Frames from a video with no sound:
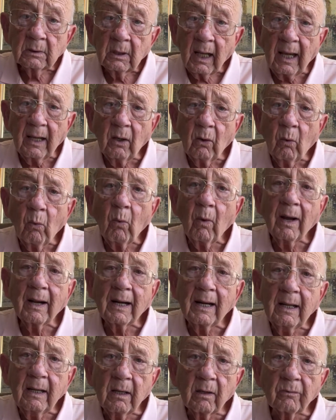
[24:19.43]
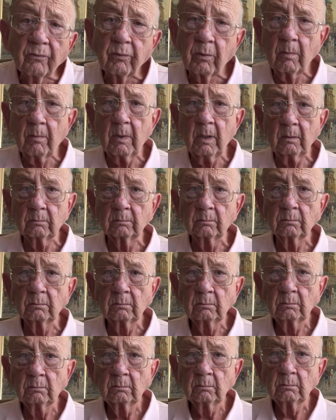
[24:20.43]
I don't want to hear from him,
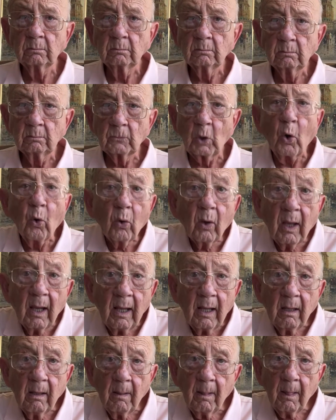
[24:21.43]
okay?